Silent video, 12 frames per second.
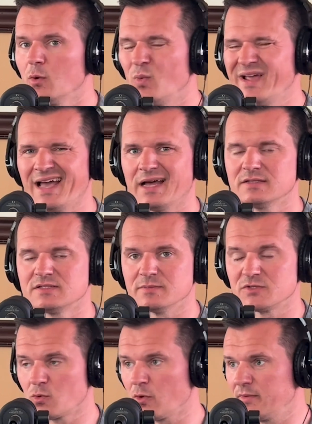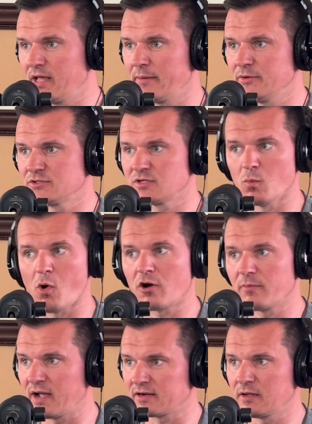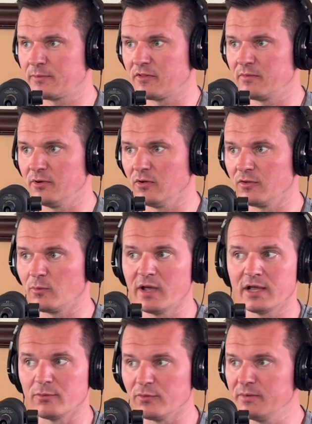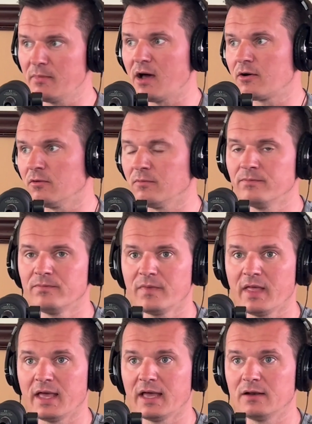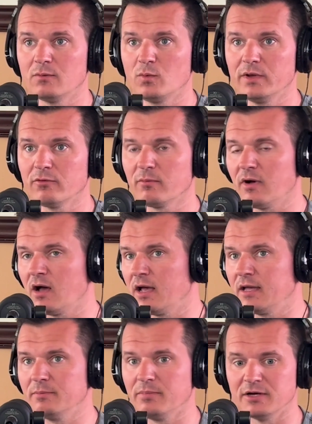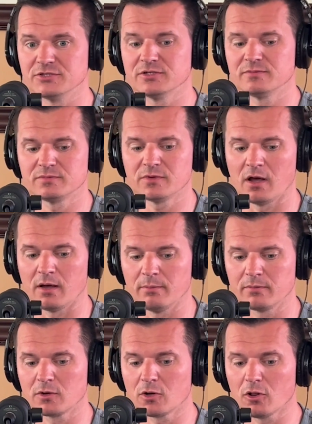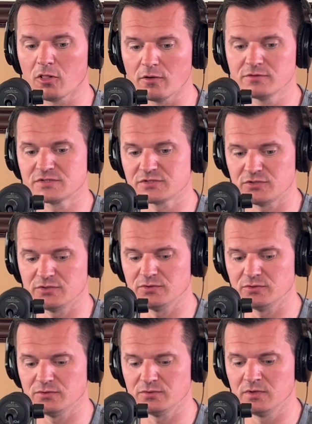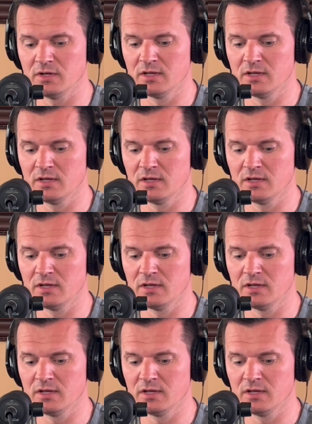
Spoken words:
We had some storm damage, some water backed up into the building. We had to remodel, and we were behind budget, close to